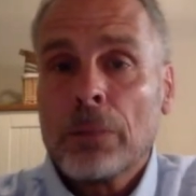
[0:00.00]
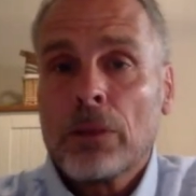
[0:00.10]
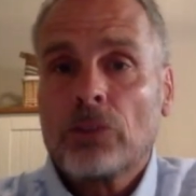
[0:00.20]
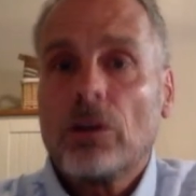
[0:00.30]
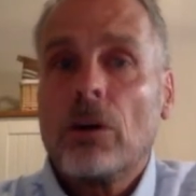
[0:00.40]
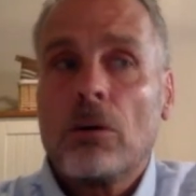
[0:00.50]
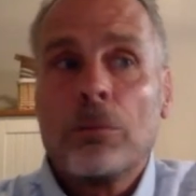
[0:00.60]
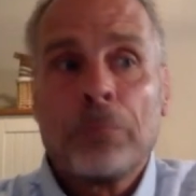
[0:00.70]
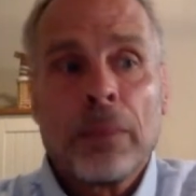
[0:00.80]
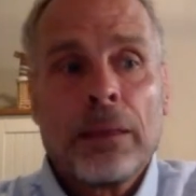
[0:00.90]
So
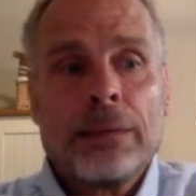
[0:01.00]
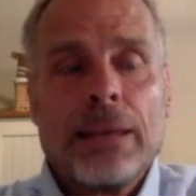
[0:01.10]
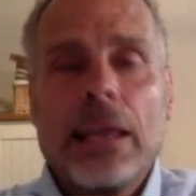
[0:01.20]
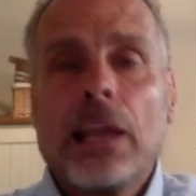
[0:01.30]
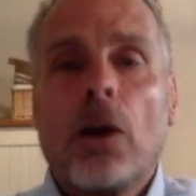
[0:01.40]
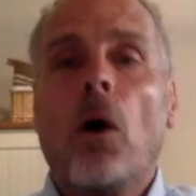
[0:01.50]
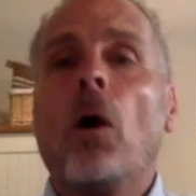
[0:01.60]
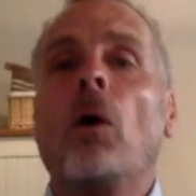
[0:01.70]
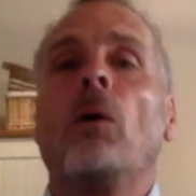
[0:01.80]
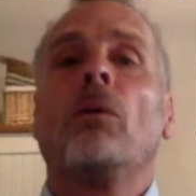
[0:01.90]
taking
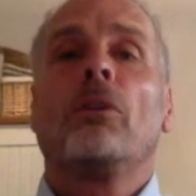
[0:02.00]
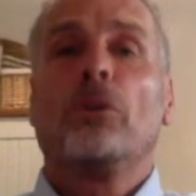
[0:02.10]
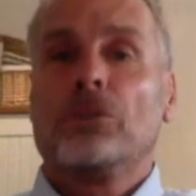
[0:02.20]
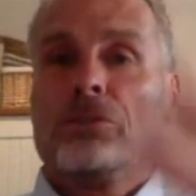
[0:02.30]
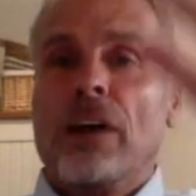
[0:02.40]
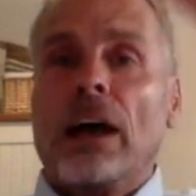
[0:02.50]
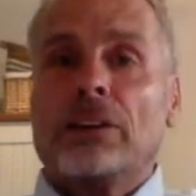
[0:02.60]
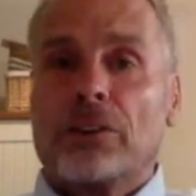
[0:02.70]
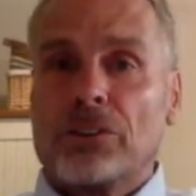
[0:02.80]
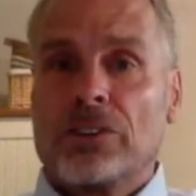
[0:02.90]
all those
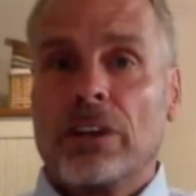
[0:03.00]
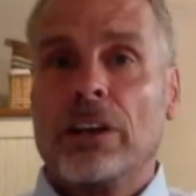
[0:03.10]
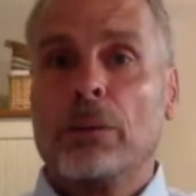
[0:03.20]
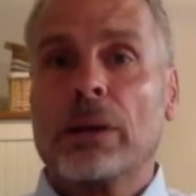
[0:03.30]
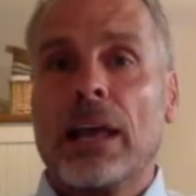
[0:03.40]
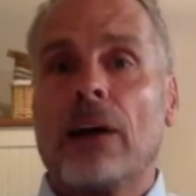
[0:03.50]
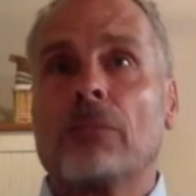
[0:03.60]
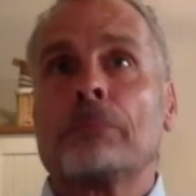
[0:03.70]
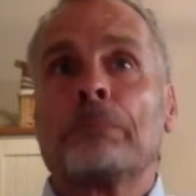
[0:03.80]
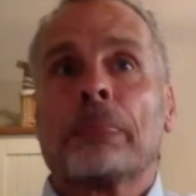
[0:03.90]
factors into account,
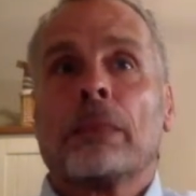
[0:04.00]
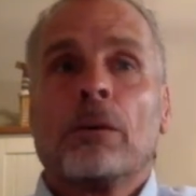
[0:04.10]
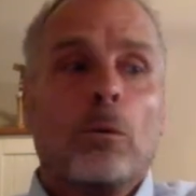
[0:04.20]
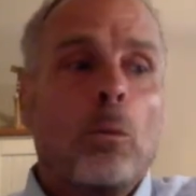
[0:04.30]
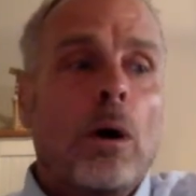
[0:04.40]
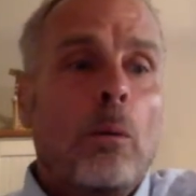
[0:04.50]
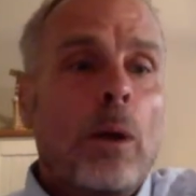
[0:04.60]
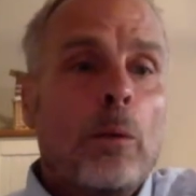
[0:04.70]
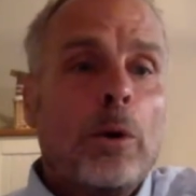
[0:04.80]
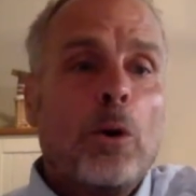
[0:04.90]
what we
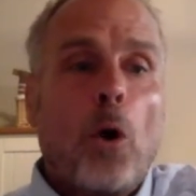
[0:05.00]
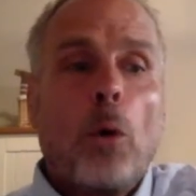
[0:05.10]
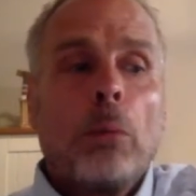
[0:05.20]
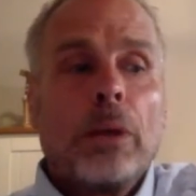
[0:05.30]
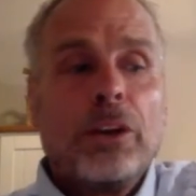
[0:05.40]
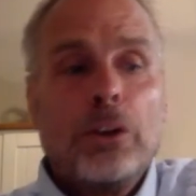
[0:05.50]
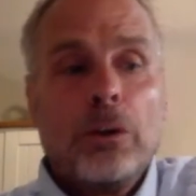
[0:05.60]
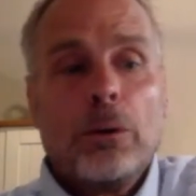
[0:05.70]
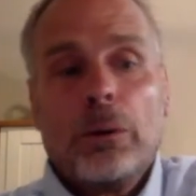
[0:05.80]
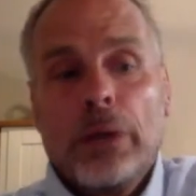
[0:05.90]
would normally
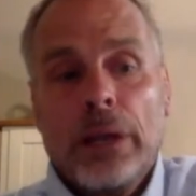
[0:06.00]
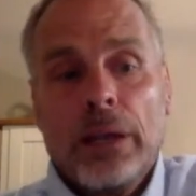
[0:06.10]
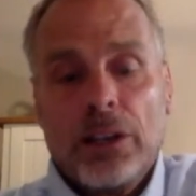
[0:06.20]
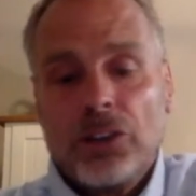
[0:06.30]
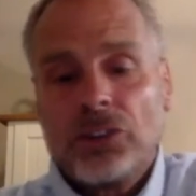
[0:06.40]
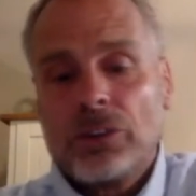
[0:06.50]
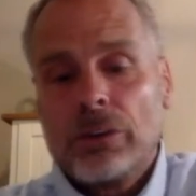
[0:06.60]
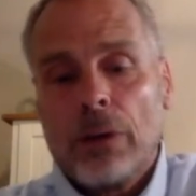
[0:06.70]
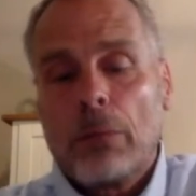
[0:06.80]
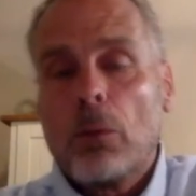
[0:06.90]
do is, number